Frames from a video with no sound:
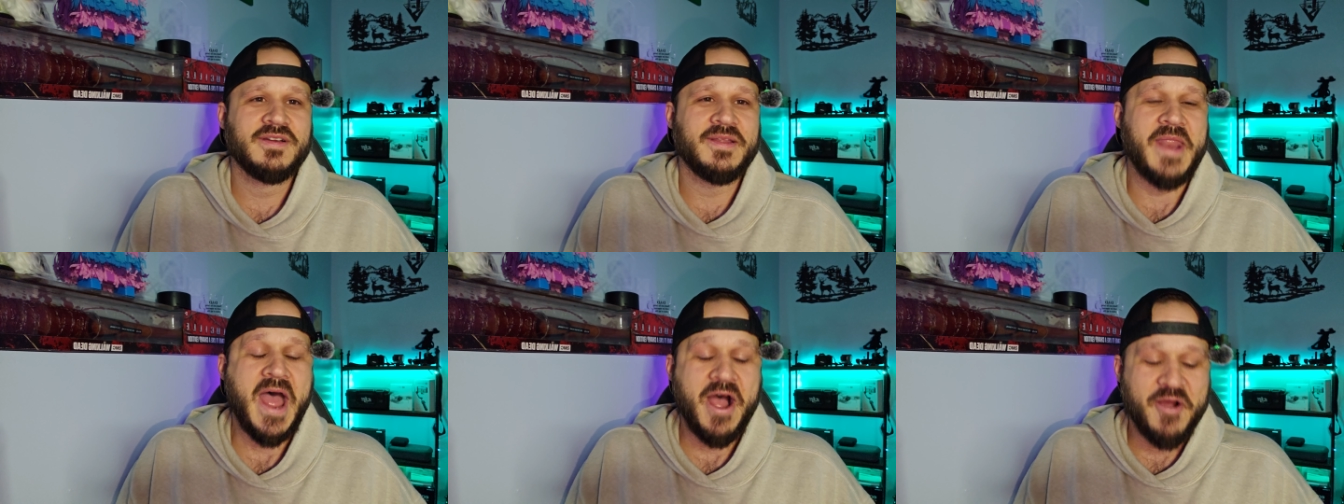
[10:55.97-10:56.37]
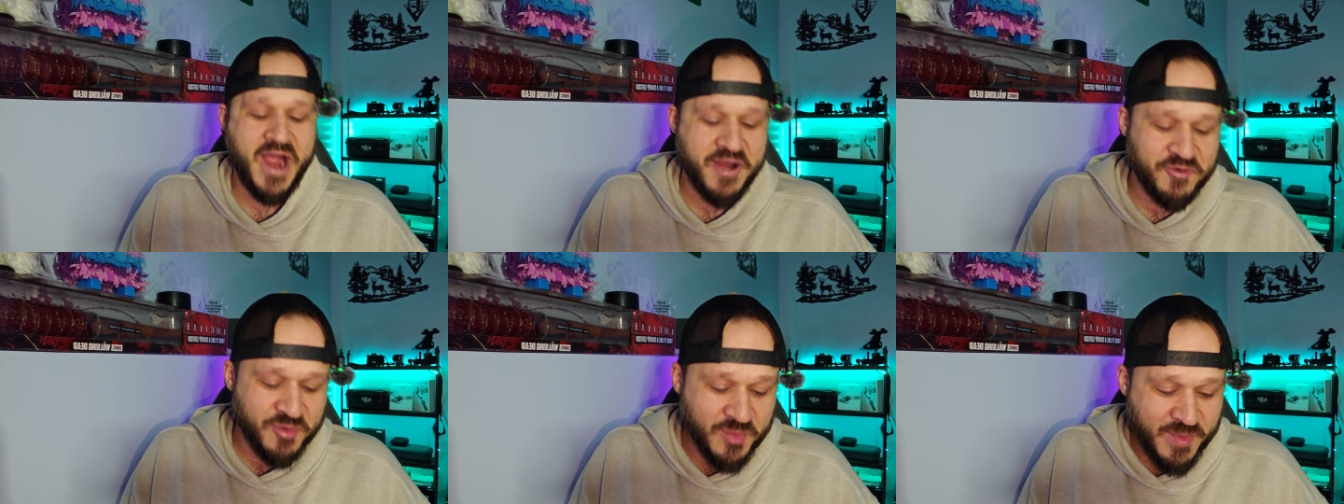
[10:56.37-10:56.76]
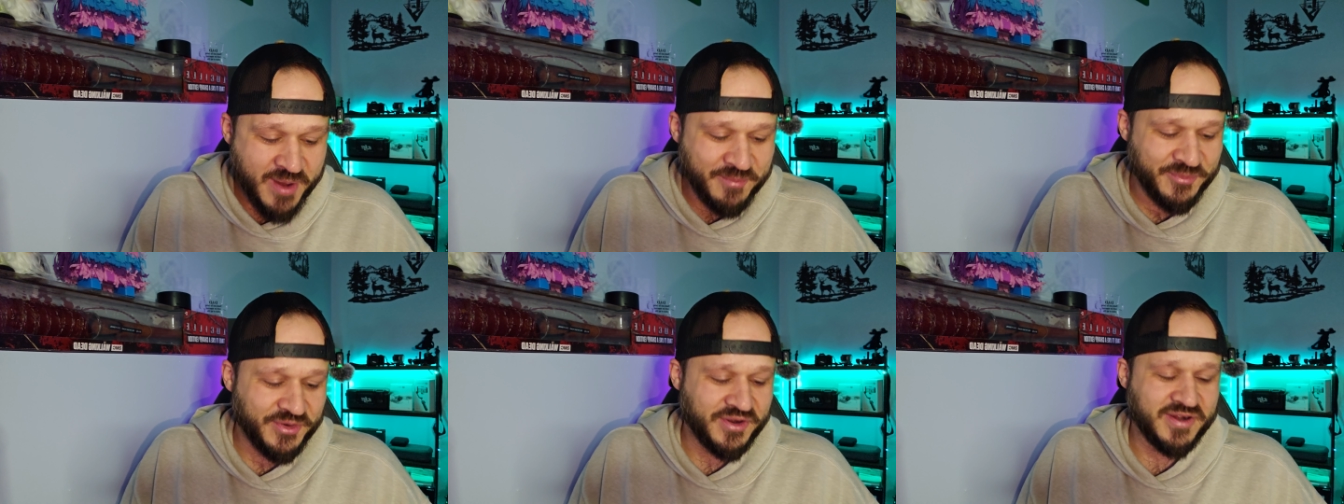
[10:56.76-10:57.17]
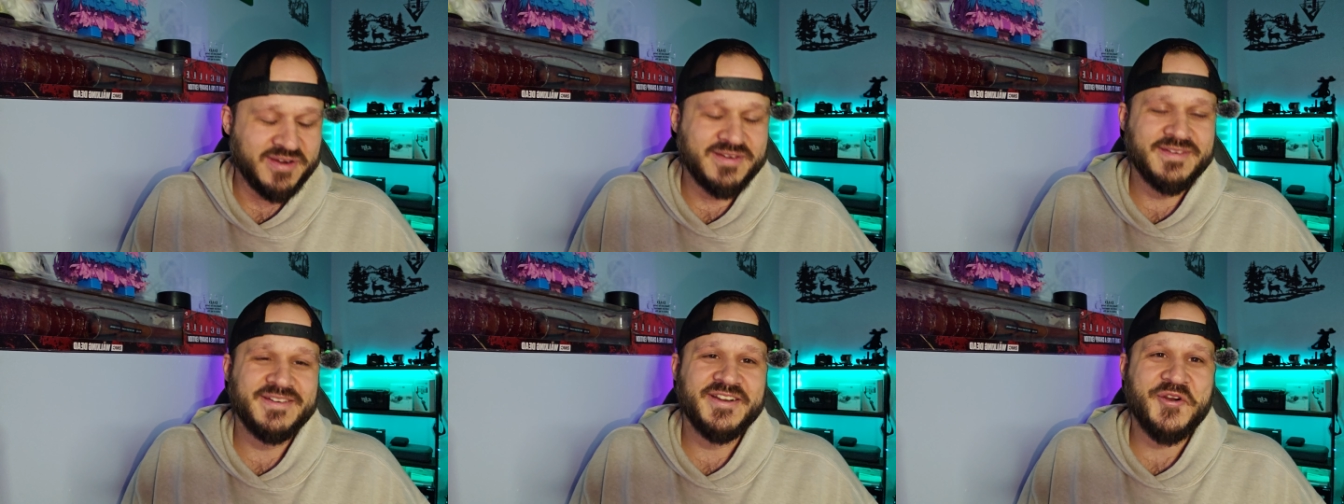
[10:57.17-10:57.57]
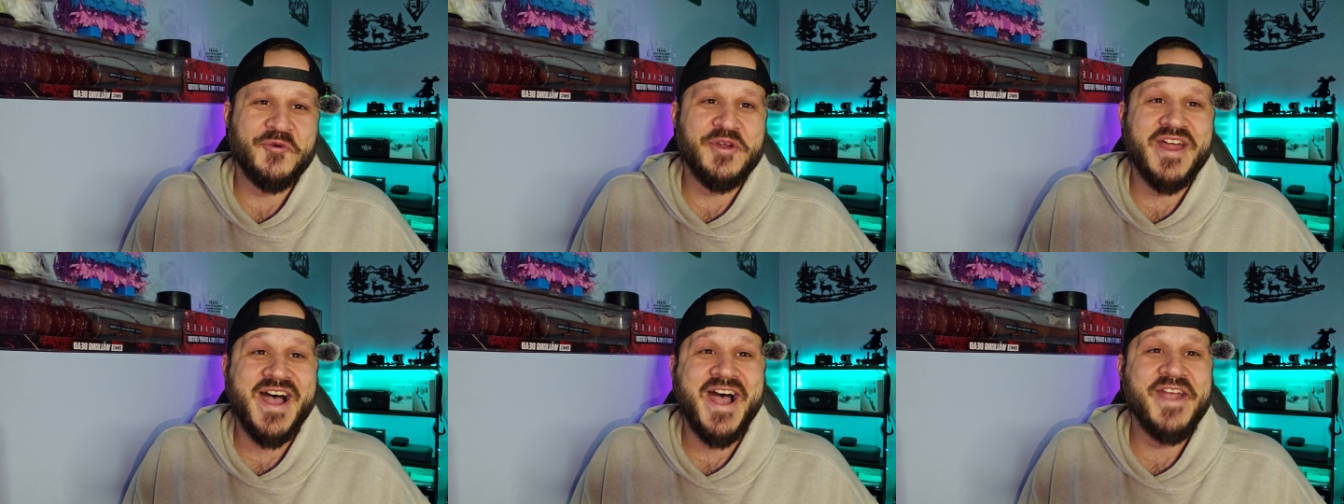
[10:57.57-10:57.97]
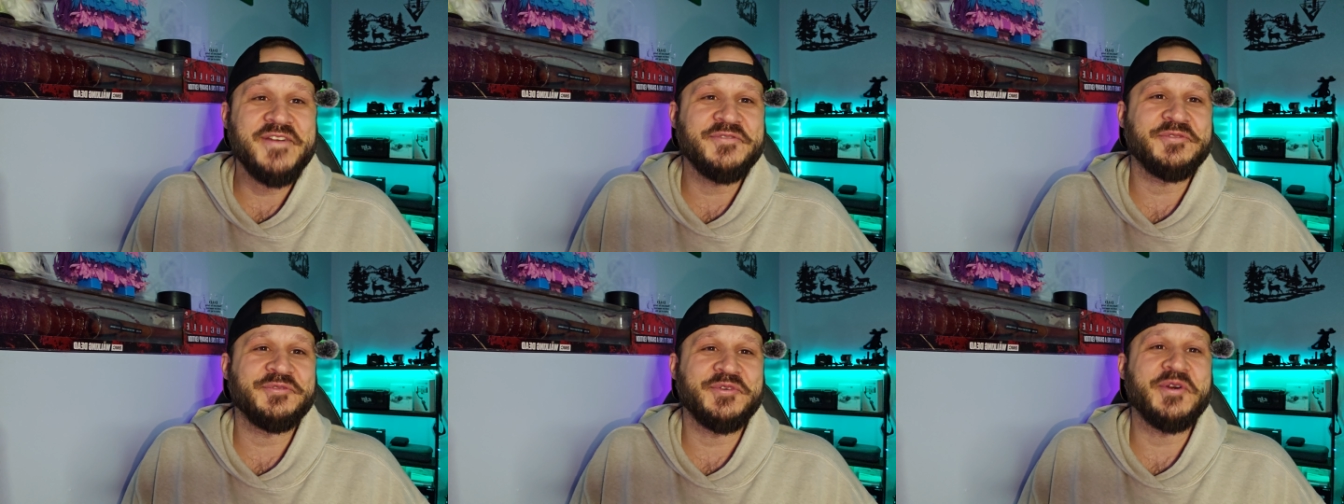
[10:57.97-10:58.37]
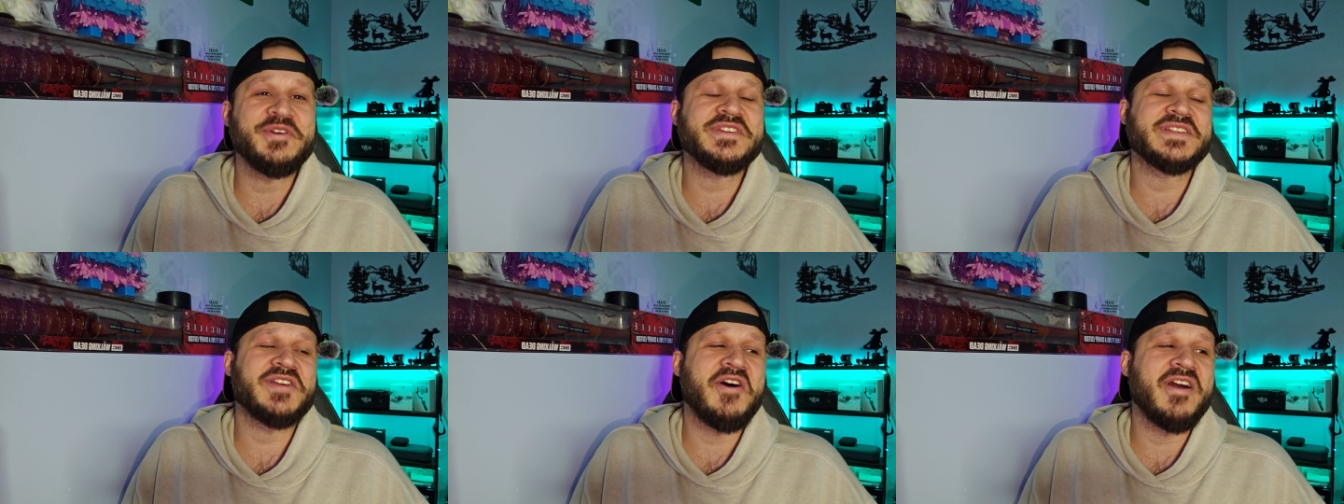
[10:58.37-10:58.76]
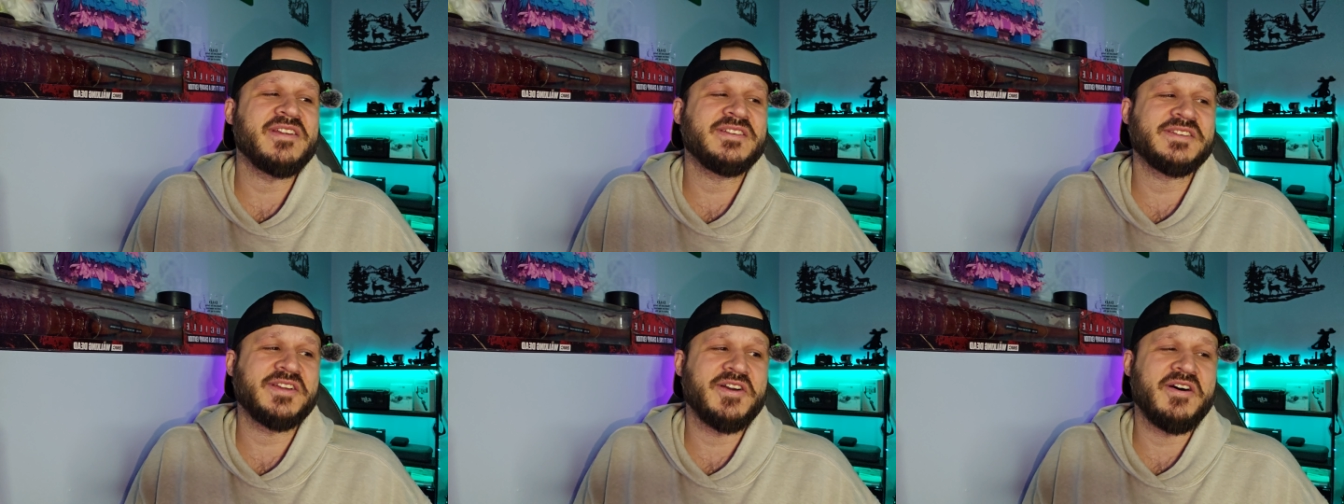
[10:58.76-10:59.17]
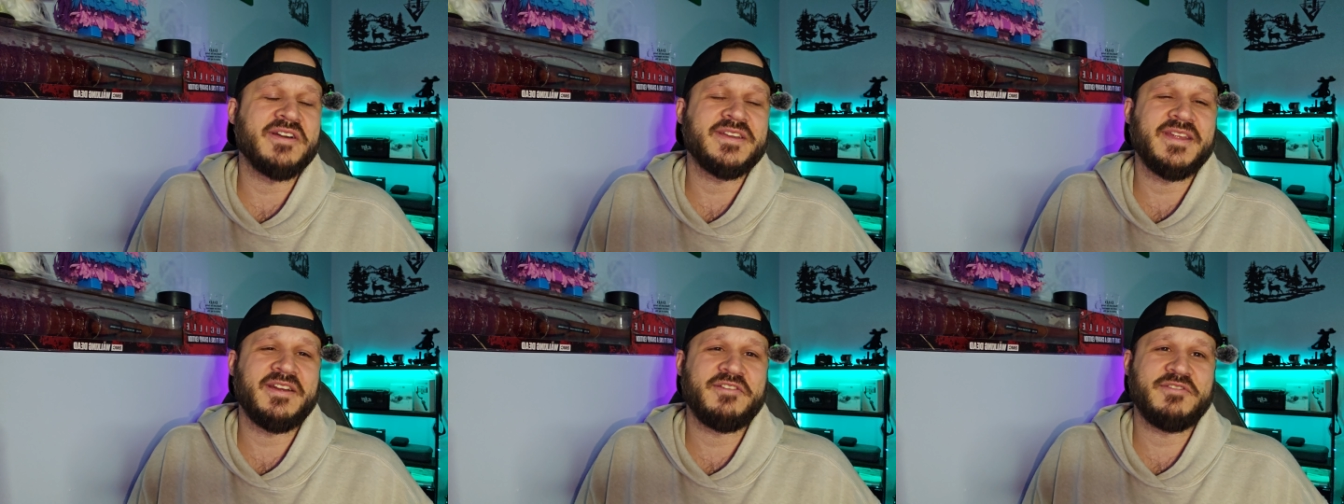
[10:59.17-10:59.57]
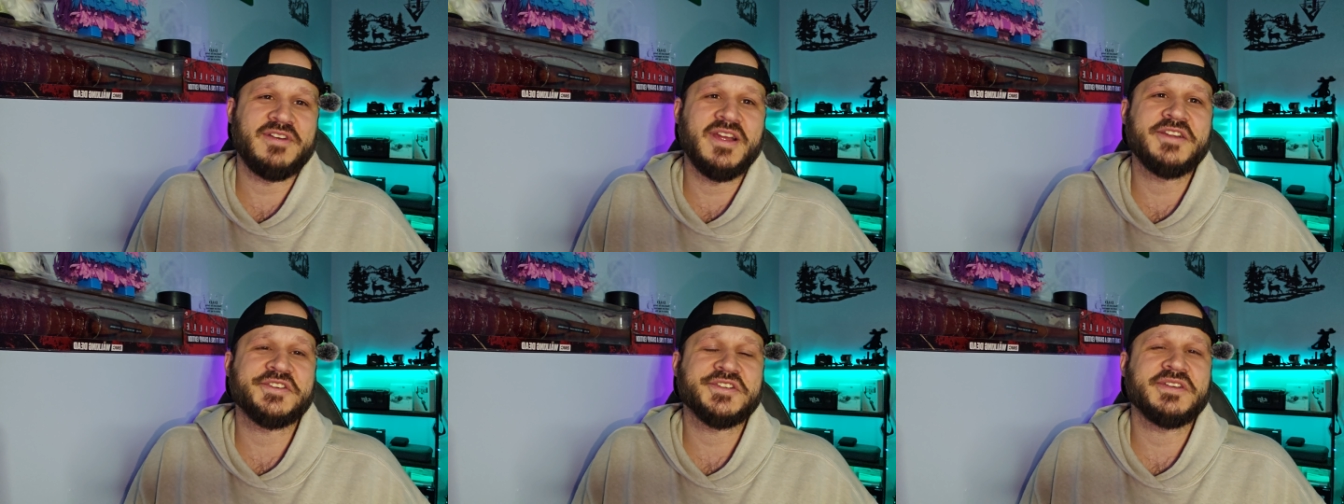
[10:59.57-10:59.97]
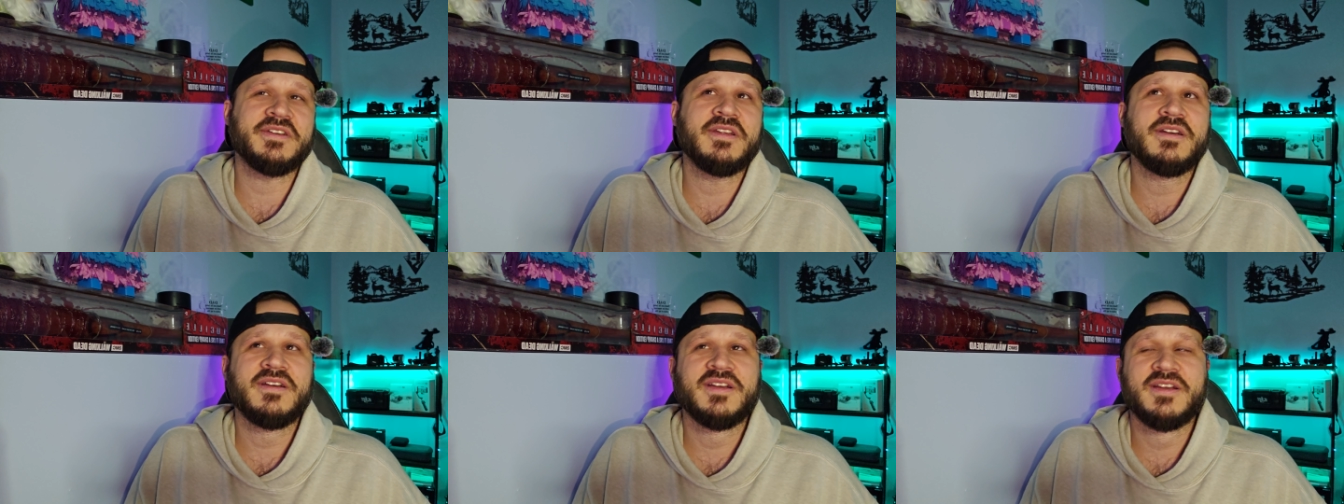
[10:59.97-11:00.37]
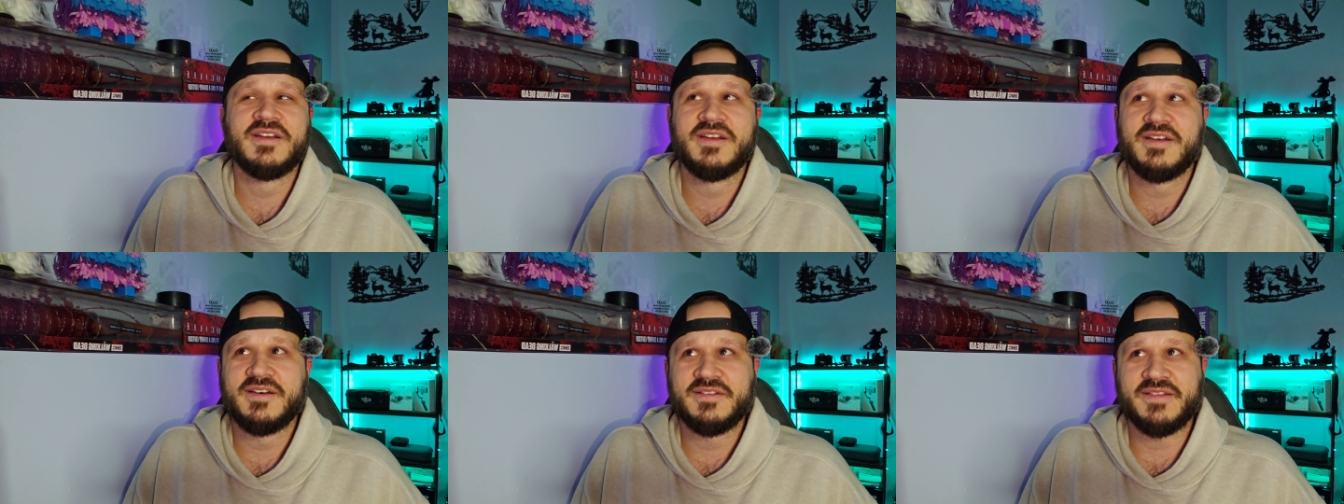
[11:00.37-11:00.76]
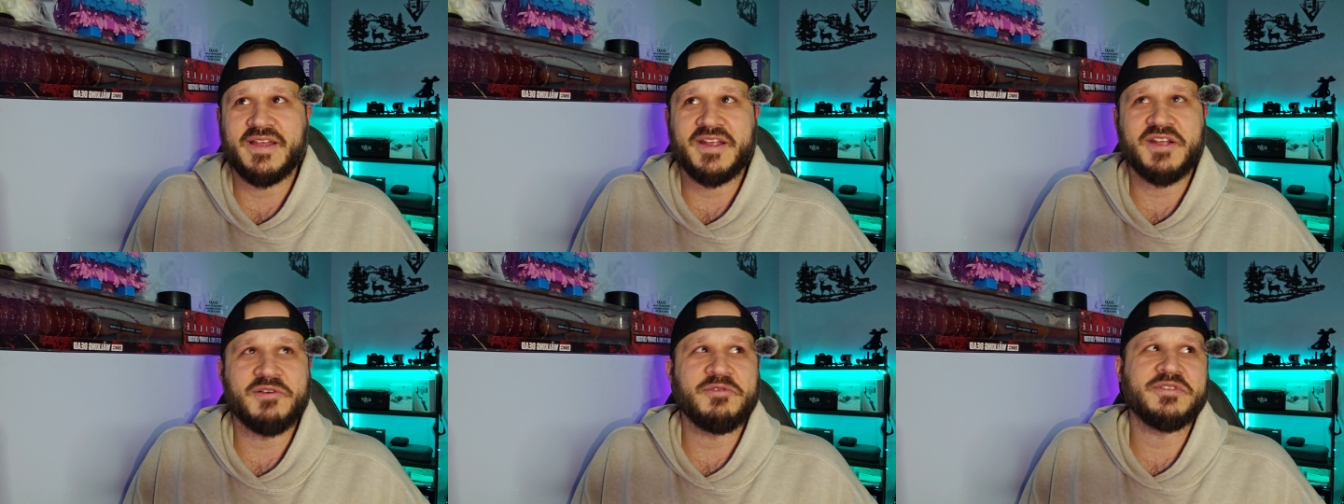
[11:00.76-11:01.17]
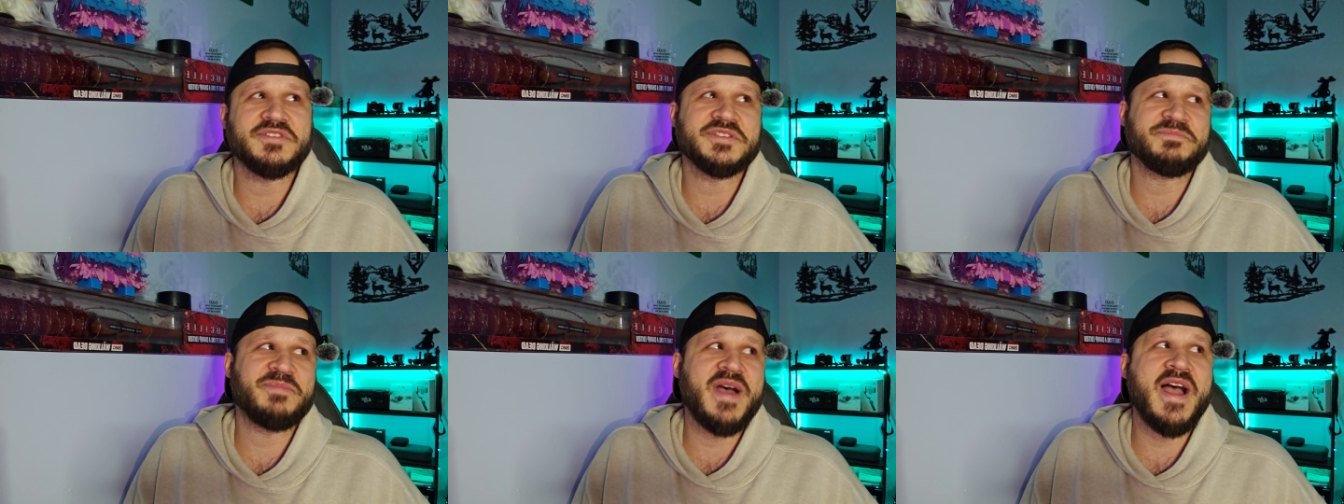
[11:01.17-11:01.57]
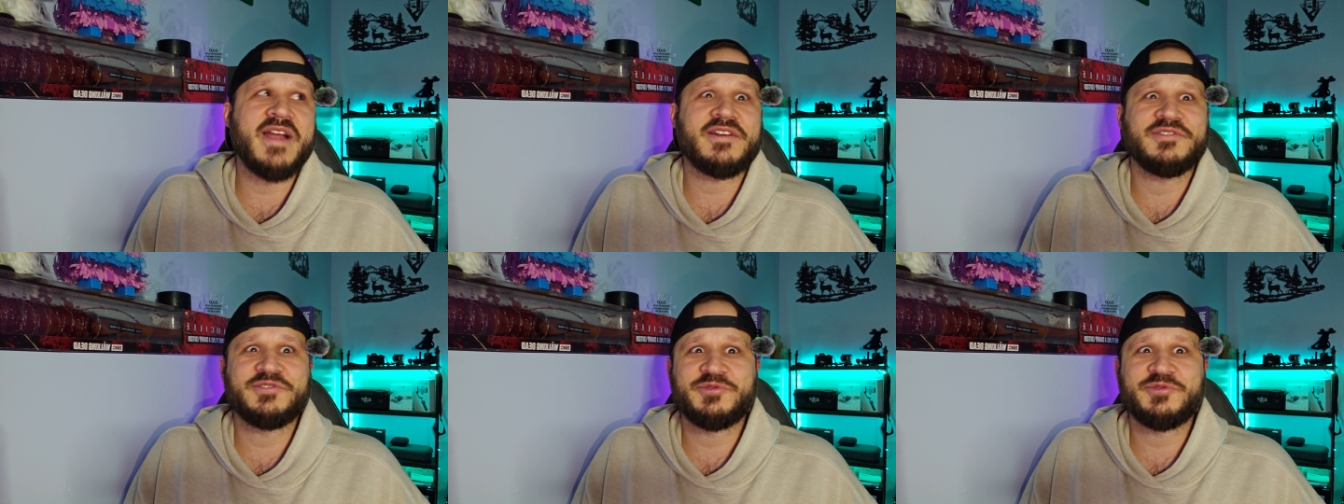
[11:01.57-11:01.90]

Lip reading: Now, I remember when I first got into content creation, like it was back in